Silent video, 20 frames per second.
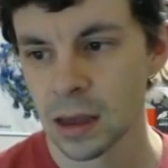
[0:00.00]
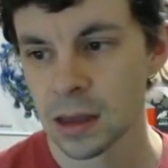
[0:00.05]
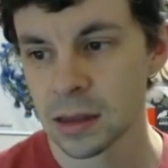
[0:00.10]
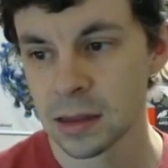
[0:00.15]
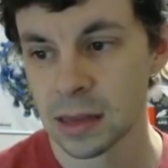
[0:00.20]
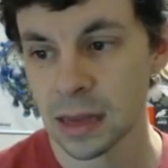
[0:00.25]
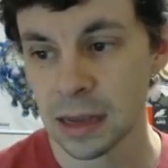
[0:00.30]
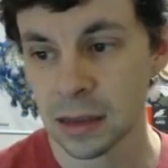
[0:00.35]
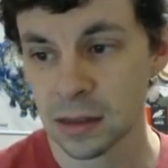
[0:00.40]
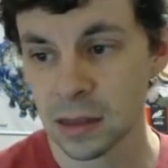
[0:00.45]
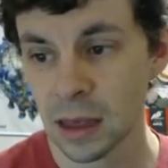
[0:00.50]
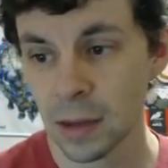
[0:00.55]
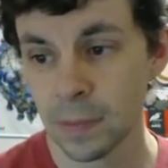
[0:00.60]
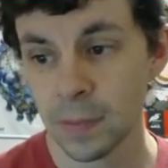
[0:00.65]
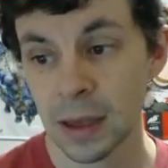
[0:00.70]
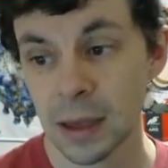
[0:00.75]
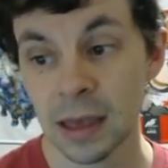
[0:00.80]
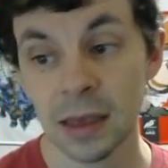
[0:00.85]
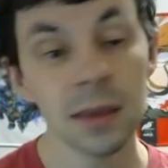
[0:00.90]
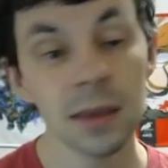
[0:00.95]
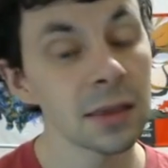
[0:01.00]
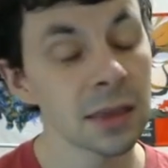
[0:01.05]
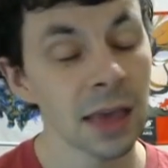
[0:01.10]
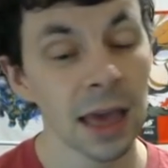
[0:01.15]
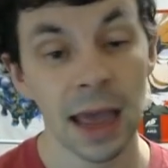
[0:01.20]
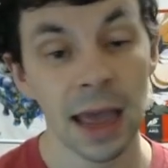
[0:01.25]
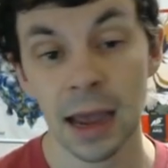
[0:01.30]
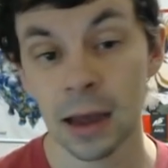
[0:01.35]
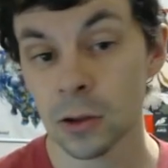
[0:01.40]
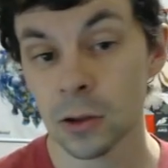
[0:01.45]
Next up is
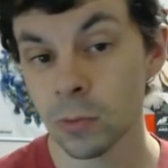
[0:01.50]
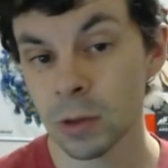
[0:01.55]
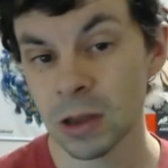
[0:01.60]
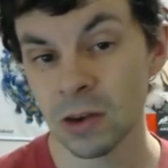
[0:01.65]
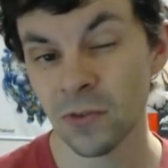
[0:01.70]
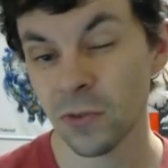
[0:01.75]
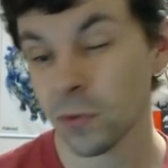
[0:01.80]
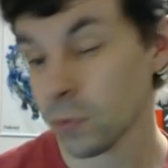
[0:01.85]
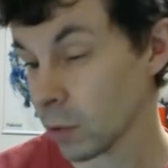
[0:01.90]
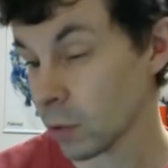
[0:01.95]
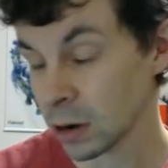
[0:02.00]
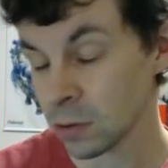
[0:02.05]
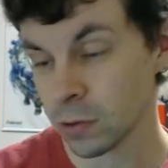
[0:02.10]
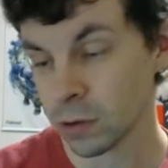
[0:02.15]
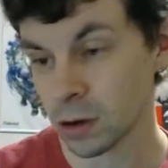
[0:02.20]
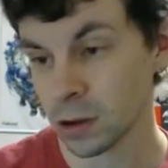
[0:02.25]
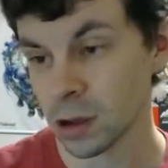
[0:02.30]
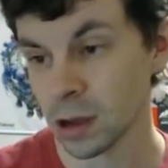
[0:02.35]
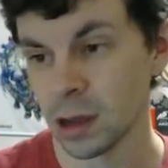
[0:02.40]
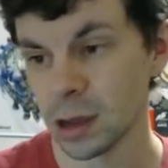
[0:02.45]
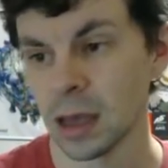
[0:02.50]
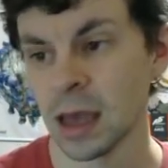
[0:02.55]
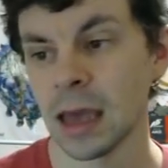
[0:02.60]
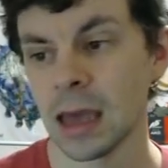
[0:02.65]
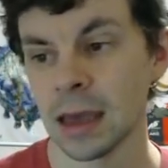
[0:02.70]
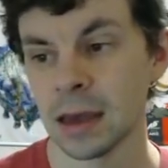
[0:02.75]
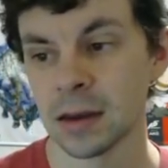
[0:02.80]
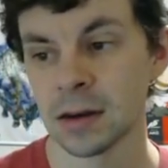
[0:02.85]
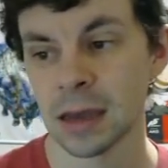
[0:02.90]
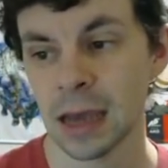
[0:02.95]
Halloween Frederica,
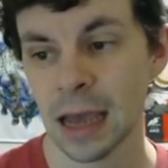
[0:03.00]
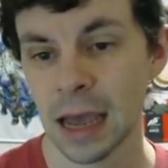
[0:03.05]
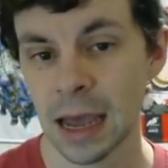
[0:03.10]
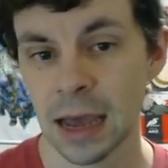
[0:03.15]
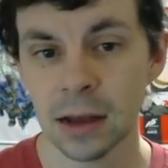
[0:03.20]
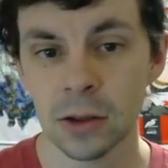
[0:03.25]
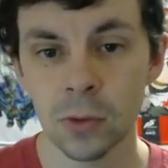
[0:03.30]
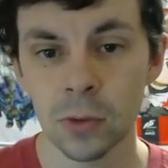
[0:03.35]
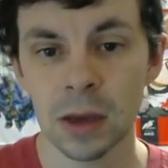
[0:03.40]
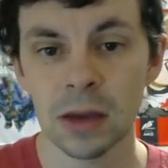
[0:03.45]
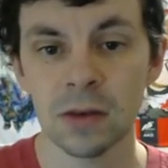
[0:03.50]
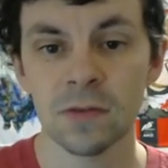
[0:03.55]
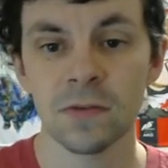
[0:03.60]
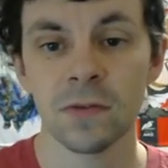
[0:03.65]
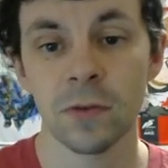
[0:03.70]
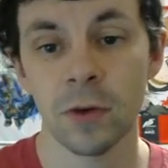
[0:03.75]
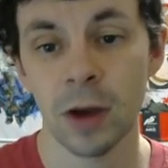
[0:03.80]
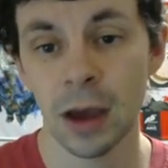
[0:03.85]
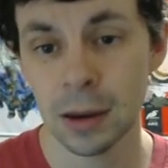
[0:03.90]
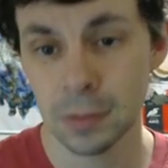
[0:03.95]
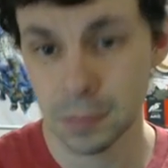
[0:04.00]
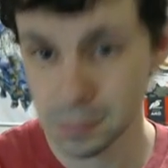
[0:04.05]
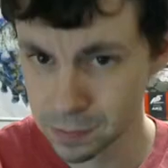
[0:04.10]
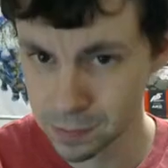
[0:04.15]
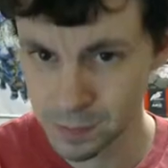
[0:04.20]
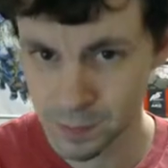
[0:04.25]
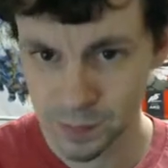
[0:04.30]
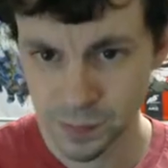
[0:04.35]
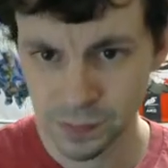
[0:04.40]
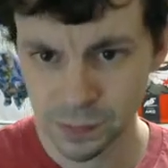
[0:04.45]
and Halloween Fred
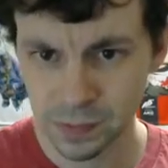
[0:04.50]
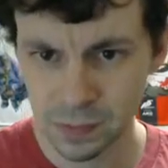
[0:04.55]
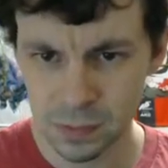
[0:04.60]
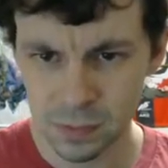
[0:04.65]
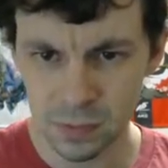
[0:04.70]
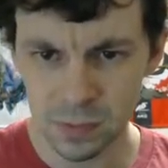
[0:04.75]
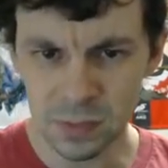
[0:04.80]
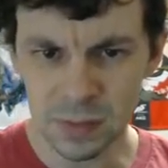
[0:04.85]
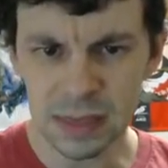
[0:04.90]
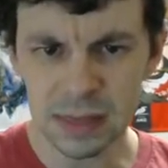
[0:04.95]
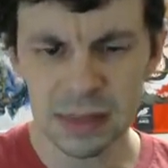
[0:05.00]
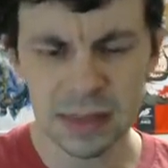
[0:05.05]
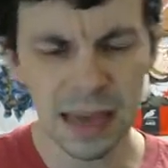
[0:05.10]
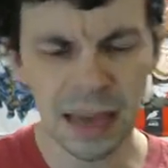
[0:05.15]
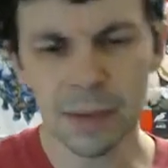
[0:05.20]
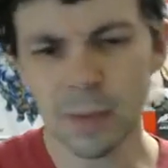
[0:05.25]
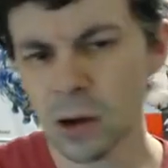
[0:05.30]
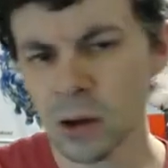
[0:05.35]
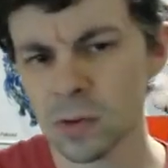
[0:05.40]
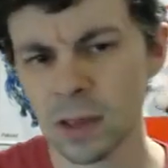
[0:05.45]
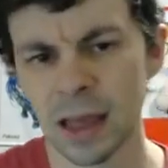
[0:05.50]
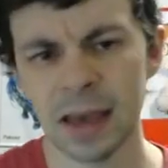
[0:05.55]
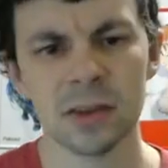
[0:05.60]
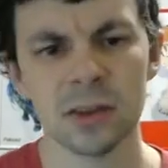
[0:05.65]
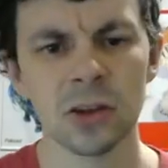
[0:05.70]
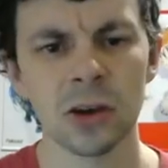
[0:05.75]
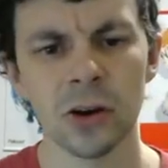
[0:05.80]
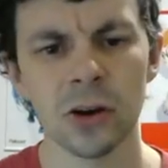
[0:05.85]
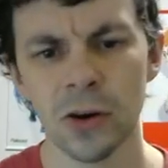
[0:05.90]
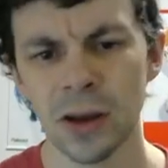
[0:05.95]
came out
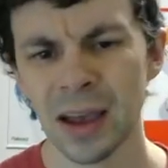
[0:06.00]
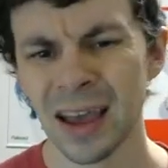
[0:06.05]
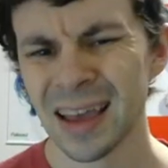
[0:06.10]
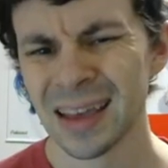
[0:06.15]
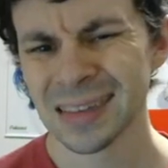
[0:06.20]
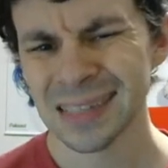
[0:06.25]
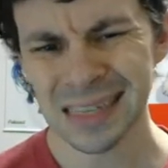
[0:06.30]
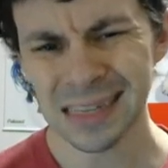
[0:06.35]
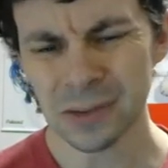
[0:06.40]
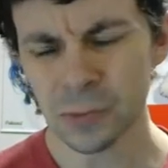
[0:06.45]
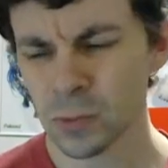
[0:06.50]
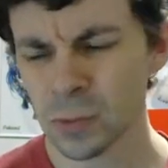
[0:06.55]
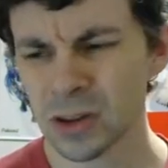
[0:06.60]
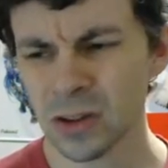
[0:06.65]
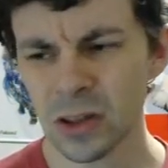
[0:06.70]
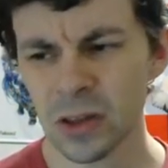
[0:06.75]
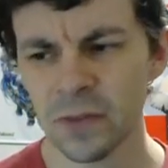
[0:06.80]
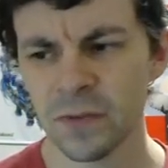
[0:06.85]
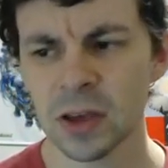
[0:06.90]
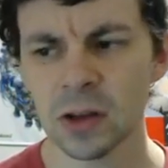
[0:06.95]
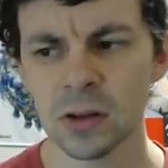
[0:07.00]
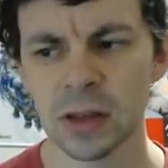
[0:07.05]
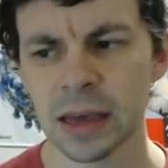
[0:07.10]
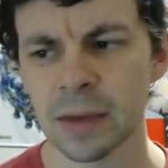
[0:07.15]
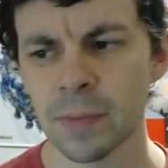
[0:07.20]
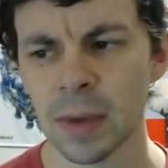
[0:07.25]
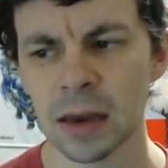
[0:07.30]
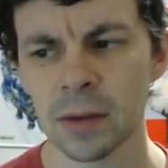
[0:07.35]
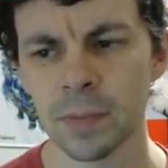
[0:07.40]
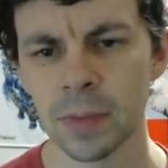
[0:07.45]
last year. Didn't really feel
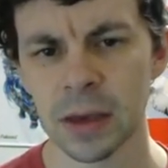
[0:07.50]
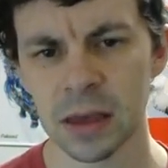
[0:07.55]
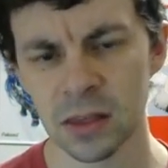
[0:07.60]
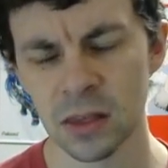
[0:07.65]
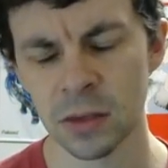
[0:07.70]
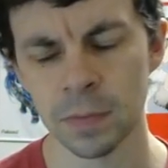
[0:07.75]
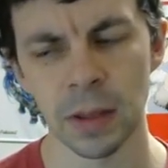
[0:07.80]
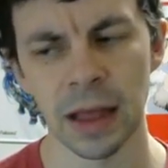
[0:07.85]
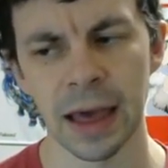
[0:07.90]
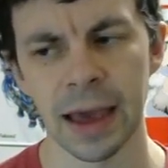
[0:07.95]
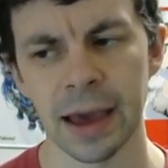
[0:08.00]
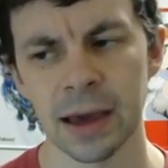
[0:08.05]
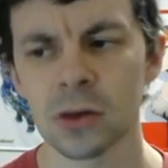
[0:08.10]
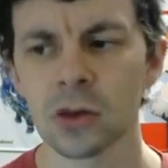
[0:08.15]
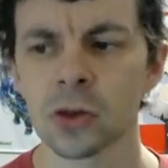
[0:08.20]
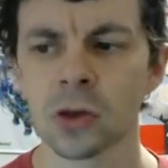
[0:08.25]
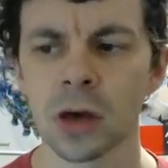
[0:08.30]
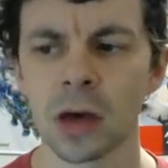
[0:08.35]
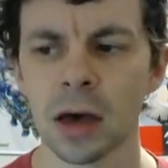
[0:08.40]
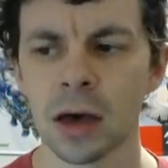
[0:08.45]
like made a big splash.